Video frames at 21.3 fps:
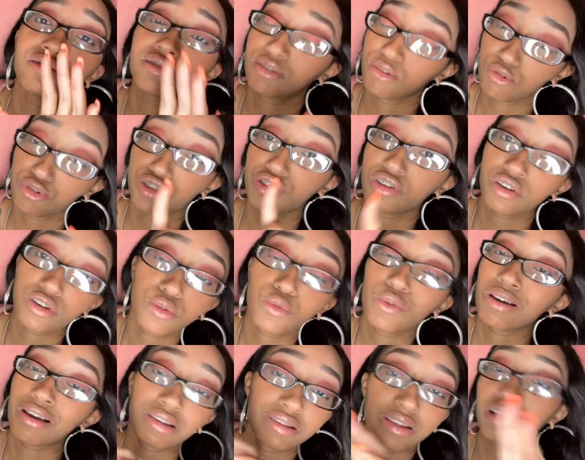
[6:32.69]
told you to do
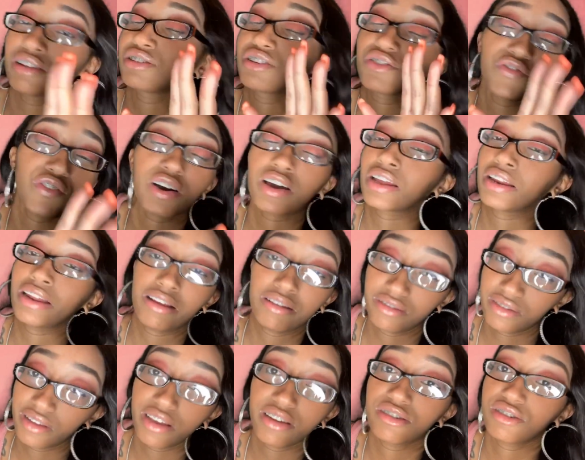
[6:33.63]
it because Angie fucking
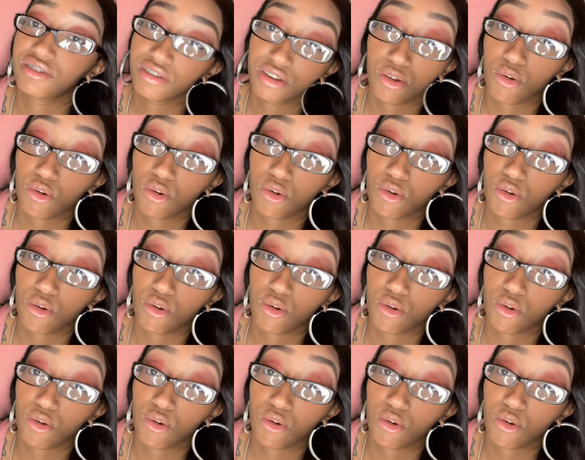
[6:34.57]
ain't say shit,